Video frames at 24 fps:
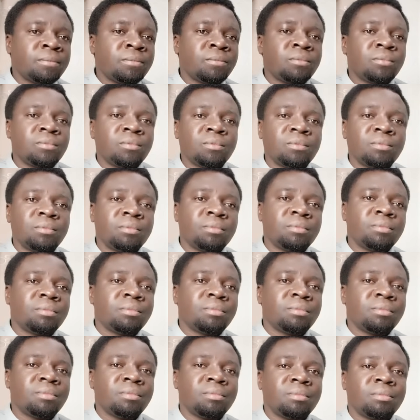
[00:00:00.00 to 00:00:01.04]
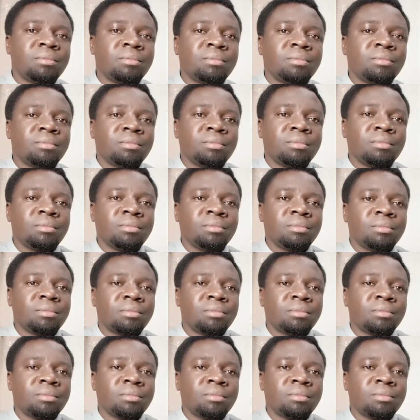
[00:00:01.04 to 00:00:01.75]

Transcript: No one is speaking in this clip.